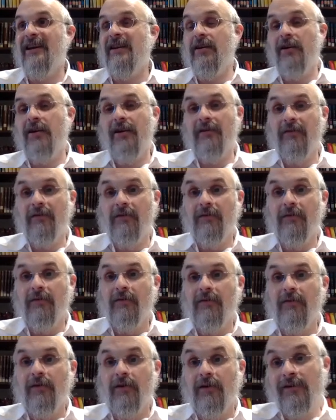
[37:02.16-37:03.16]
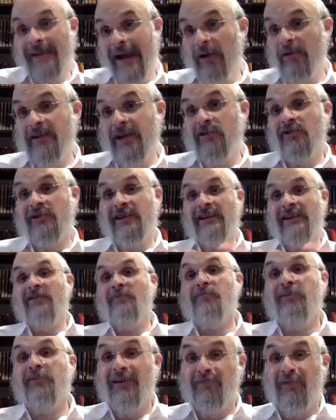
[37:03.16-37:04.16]
setting it, because nowadays you're setting
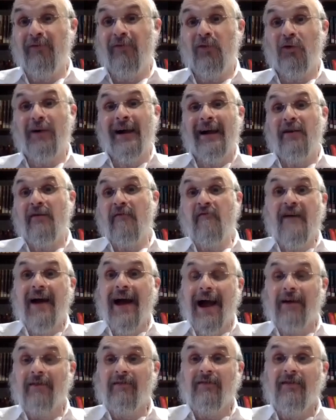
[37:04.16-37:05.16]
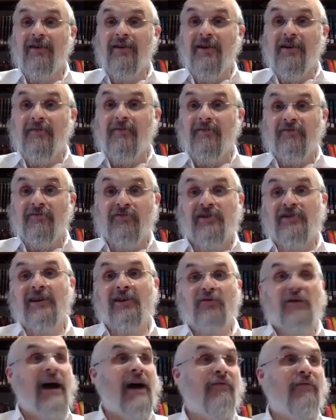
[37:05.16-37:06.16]
your plate before. And in fact, just
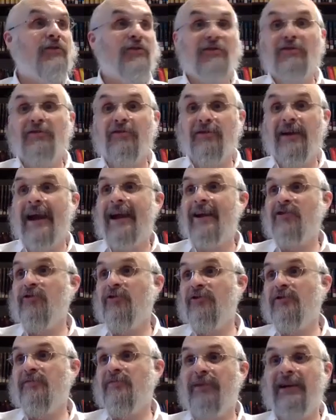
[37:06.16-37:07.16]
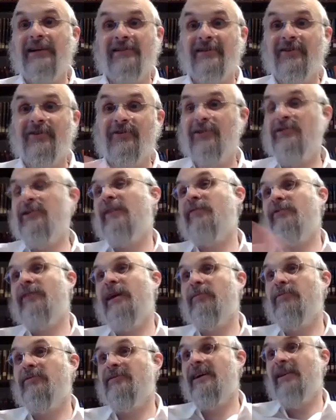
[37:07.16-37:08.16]
like you have your angels blessing you that you have your
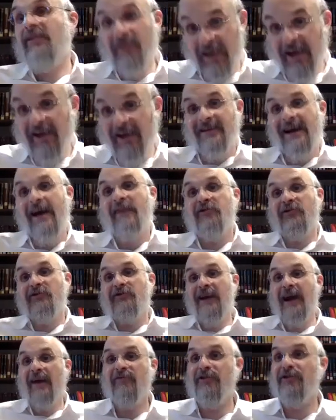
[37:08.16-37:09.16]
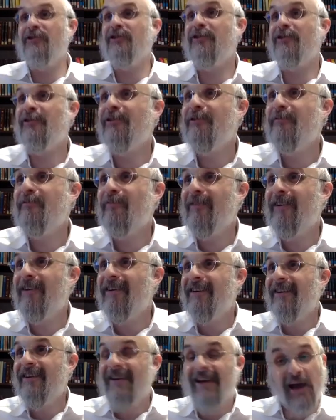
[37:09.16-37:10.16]
table set, okay, so have your
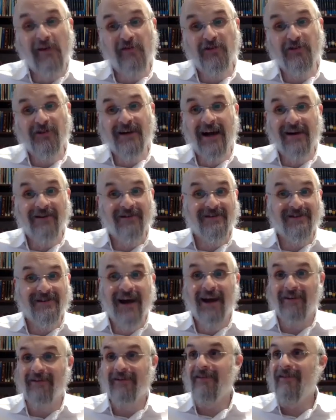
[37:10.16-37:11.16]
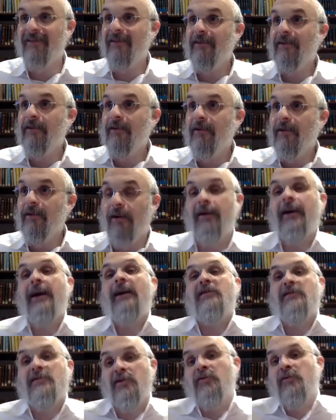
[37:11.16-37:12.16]
kaira set.
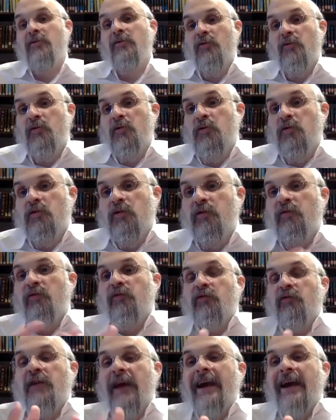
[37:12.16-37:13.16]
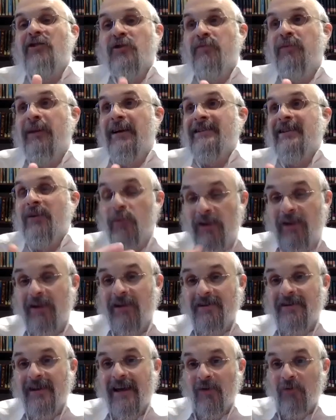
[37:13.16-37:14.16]
Okay, so for the angels blessing, we
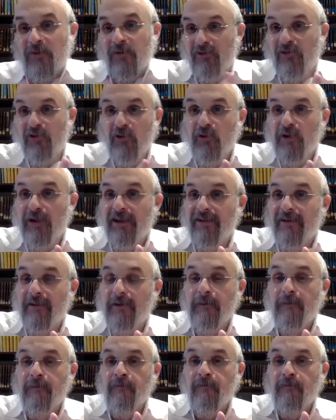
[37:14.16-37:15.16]
can say we're doing